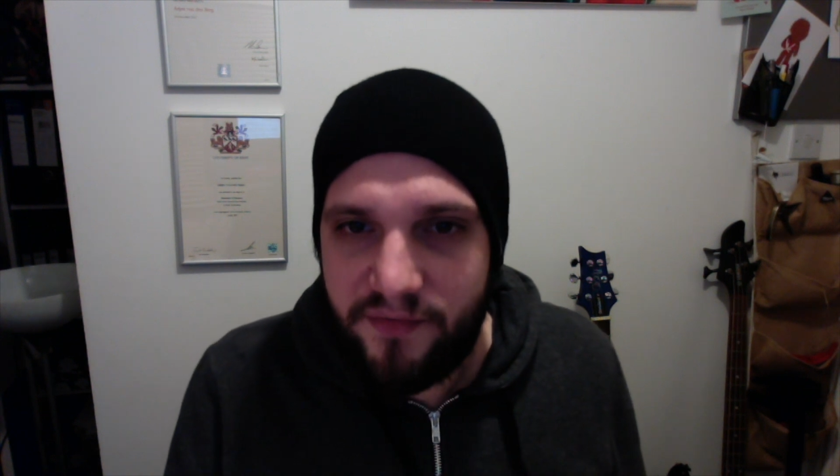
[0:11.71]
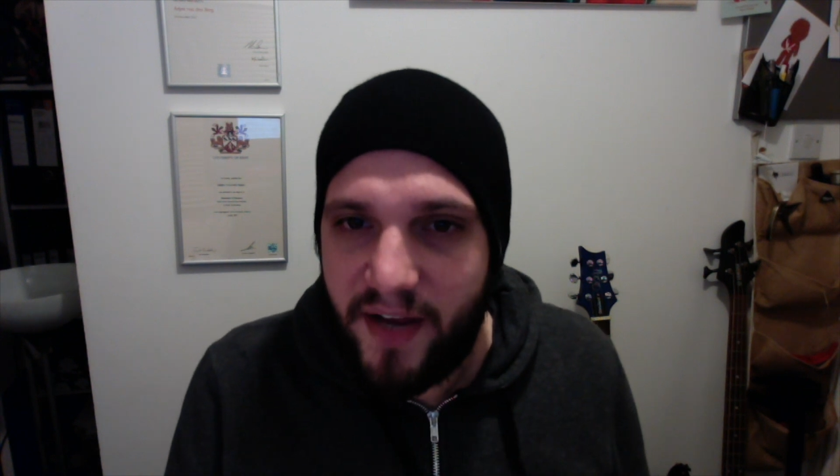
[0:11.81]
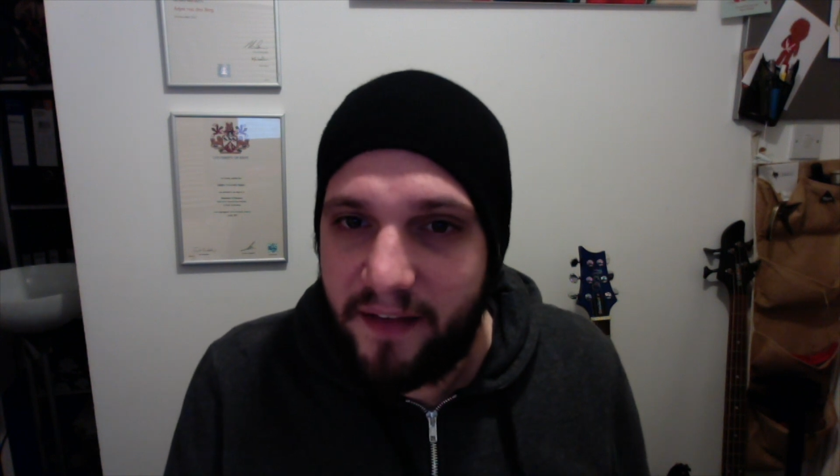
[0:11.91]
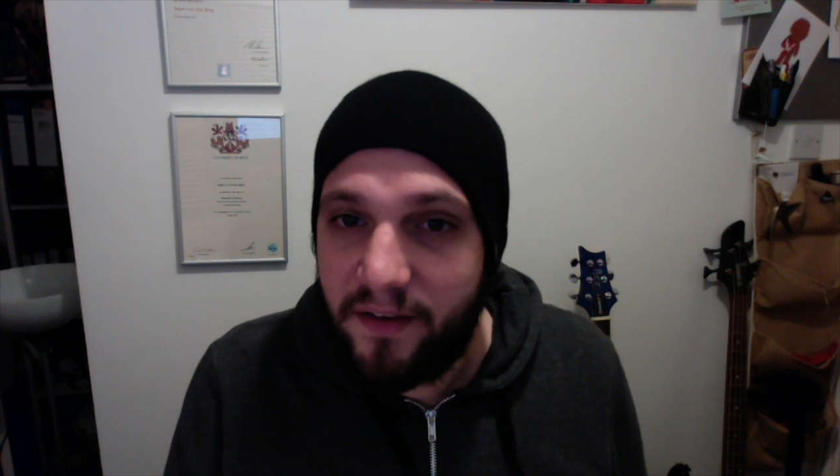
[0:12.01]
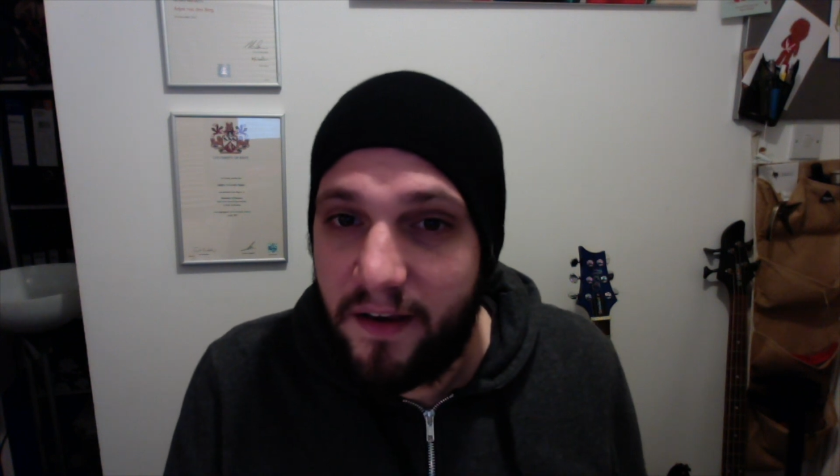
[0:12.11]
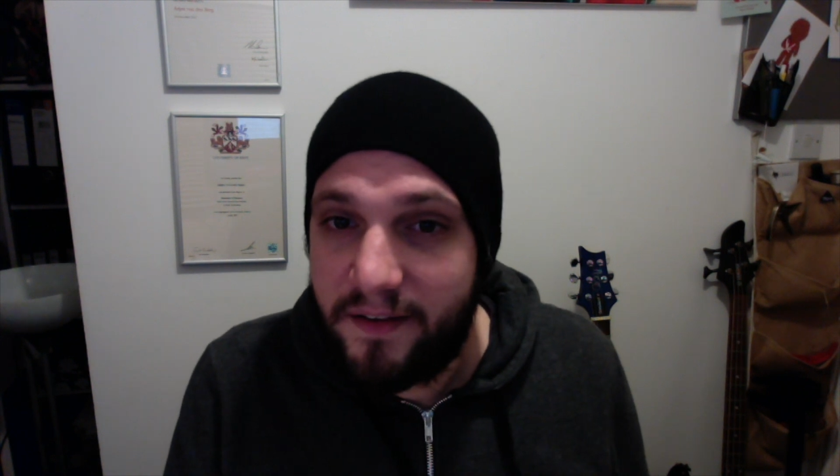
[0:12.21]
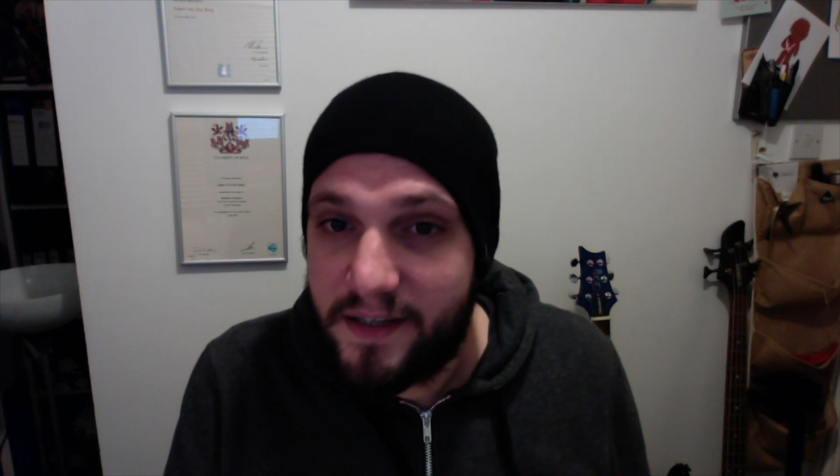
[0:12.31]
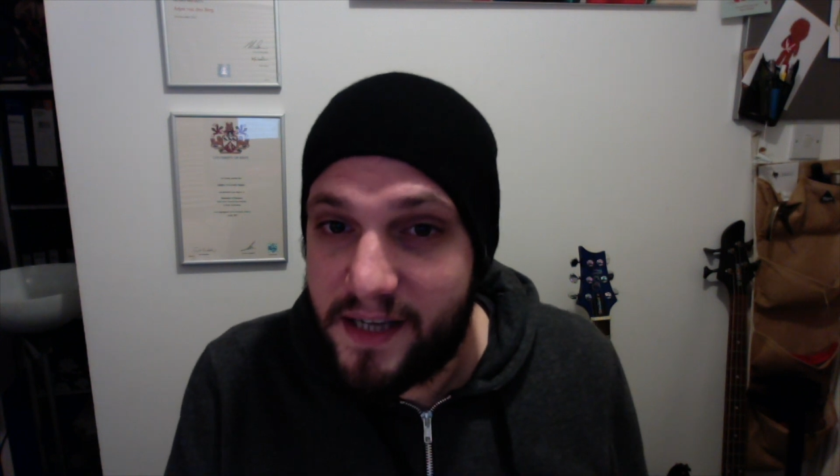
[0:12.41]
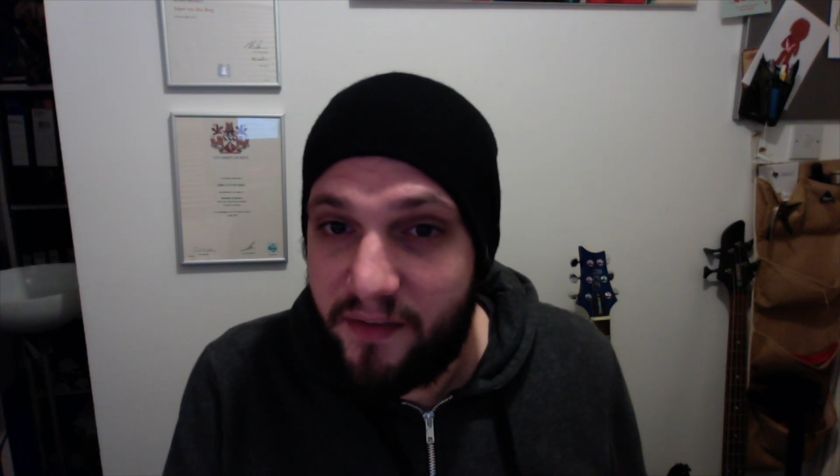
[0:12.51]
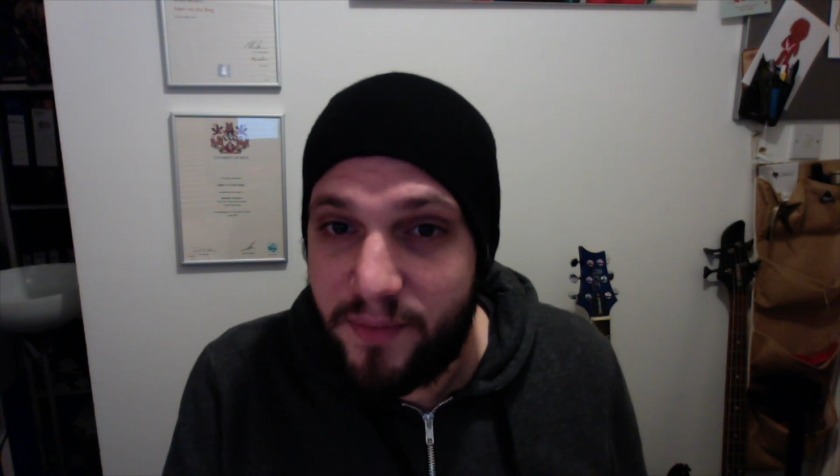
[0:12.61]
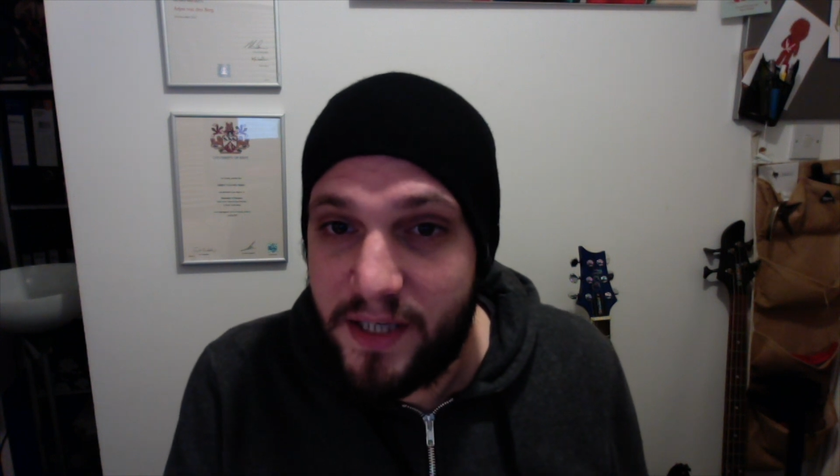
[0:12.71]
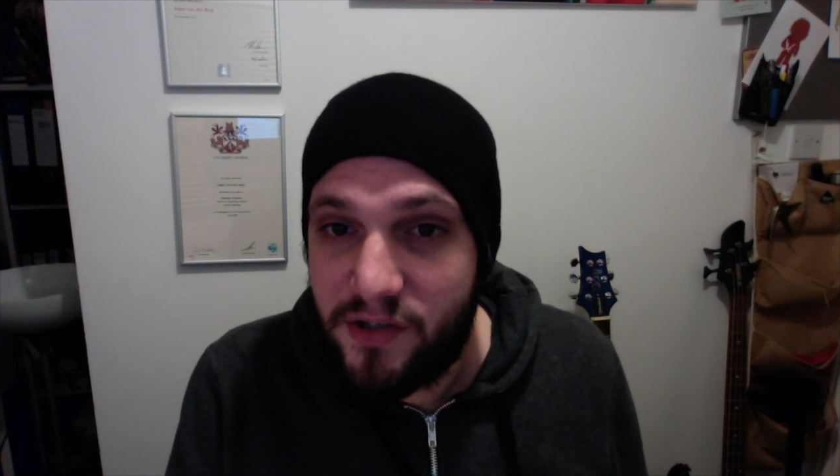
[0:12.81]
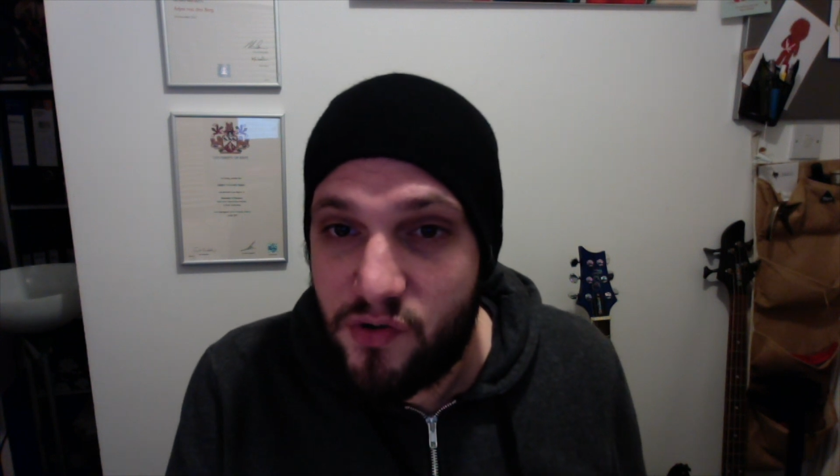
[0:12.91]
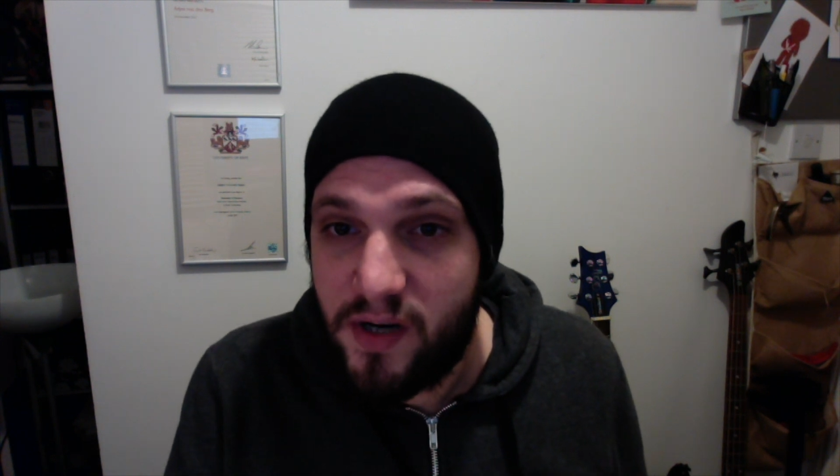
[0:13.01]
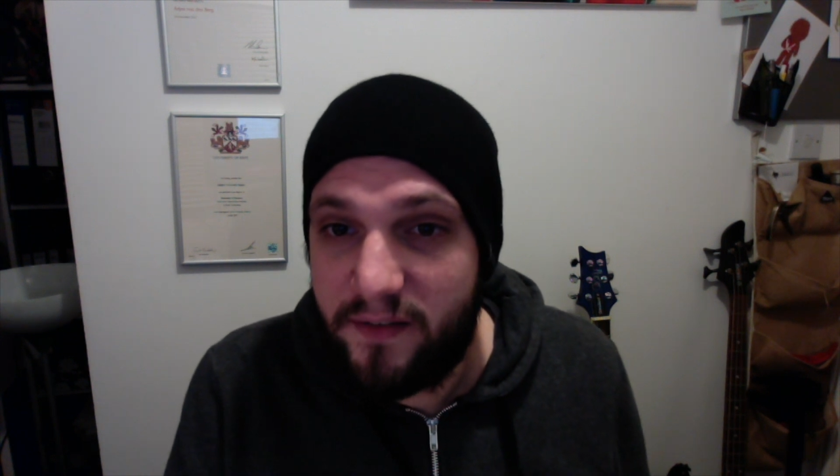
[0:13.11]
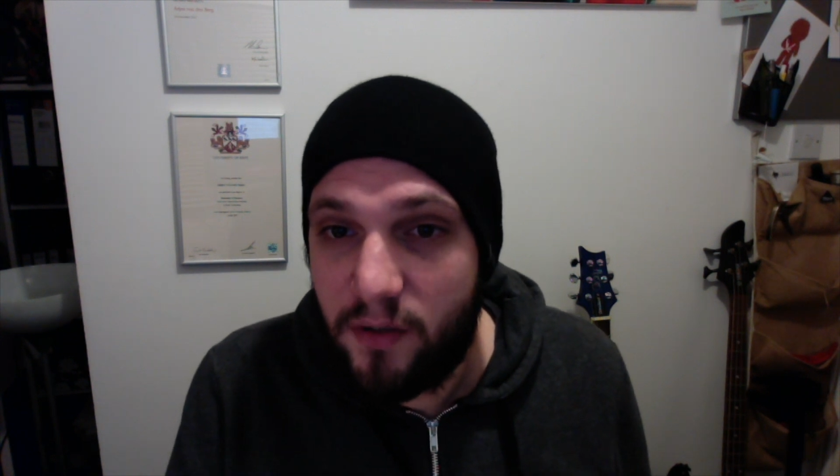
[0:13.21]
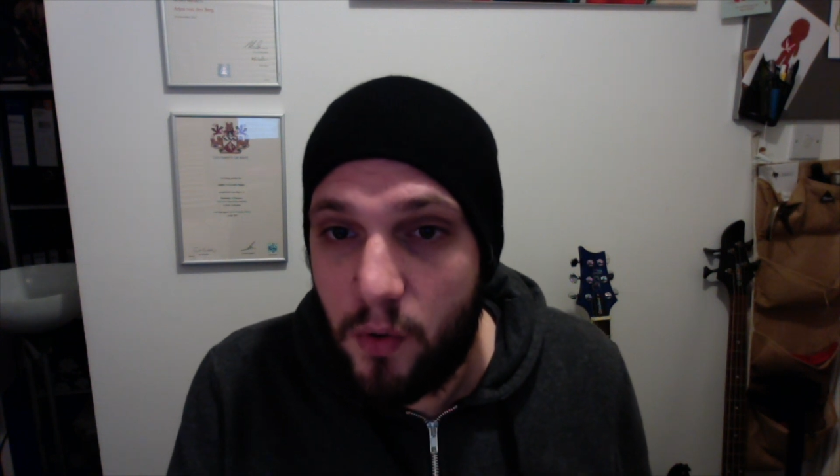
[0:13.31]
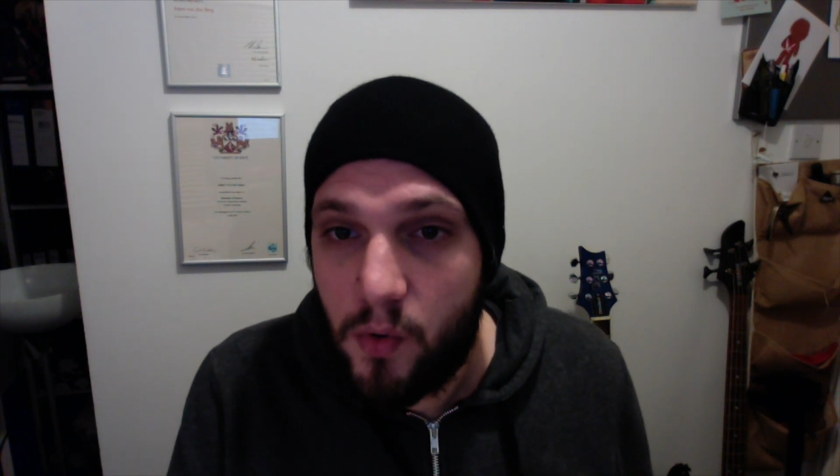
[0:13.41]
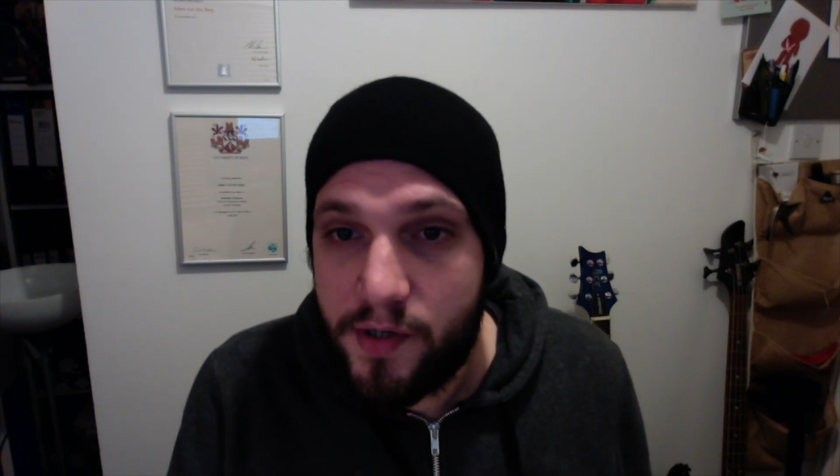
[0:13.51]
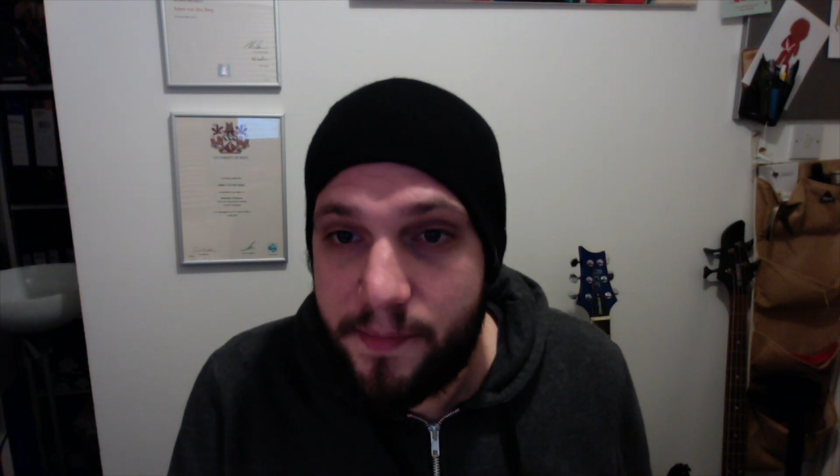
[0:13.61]
flat earthers have been trying to
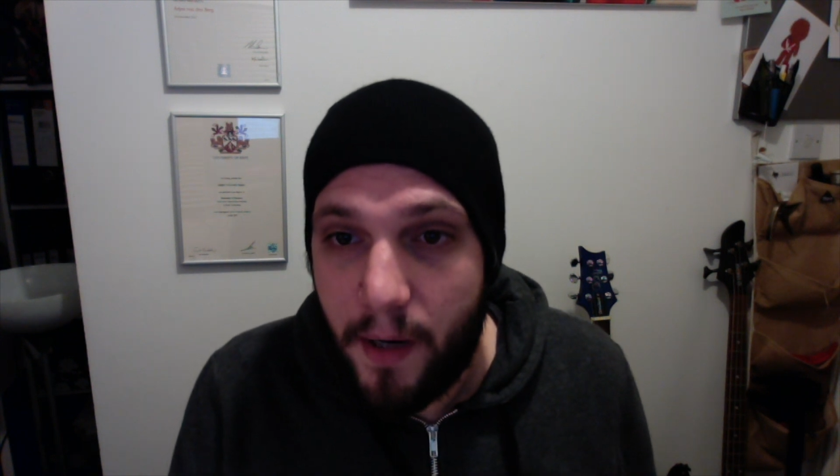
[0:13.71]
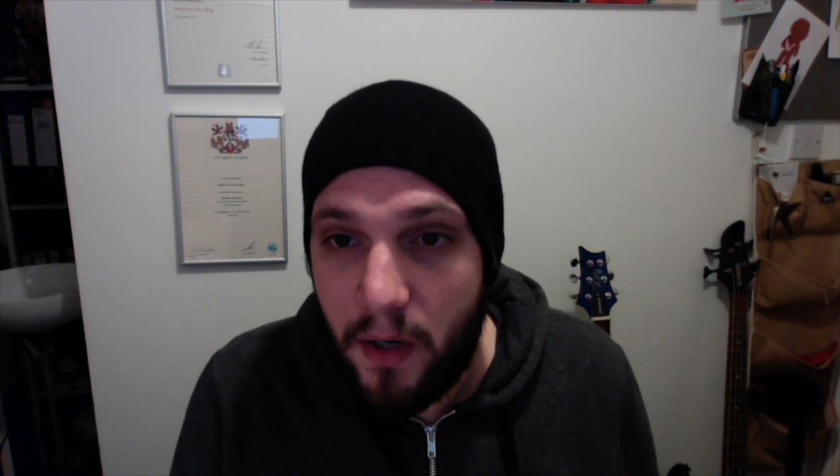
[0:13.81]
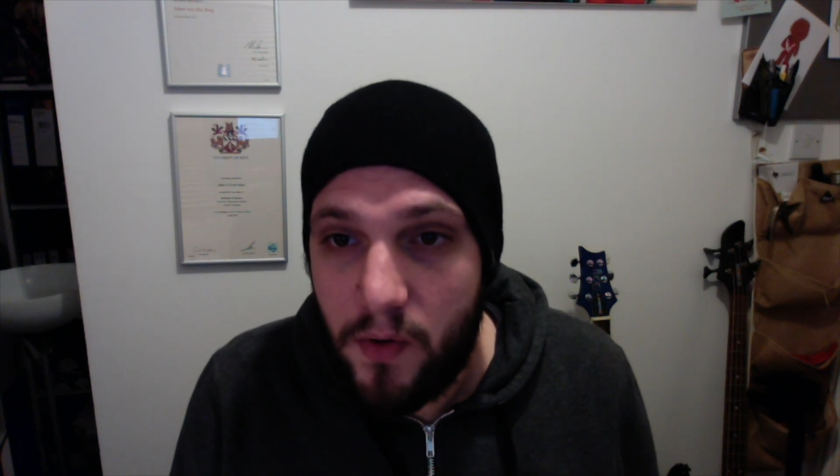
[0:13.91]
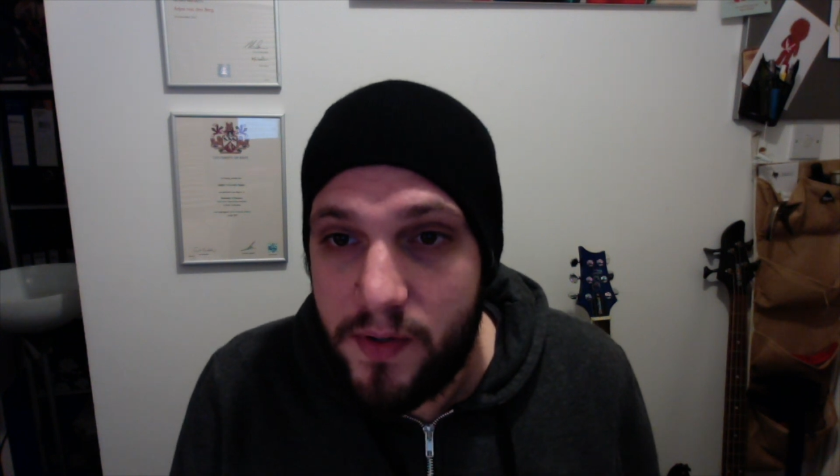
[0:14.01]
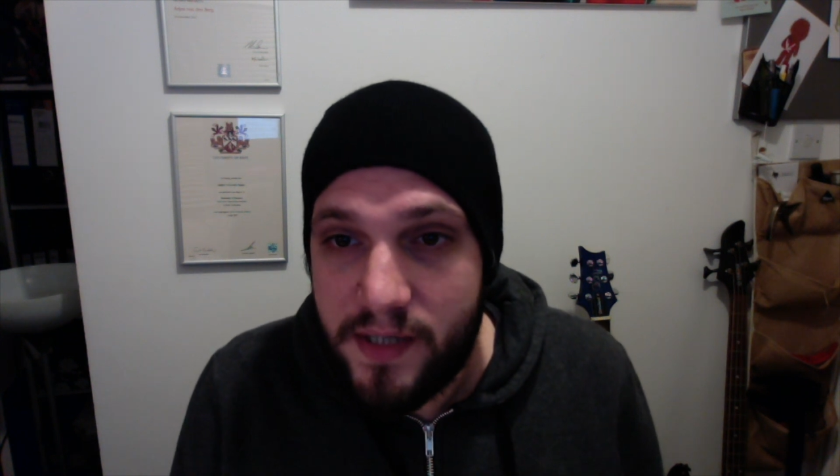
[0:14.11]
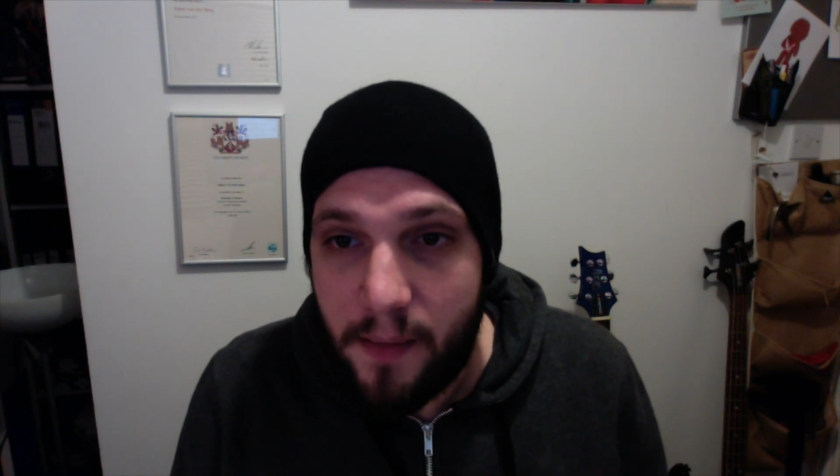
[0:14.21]
launch balloons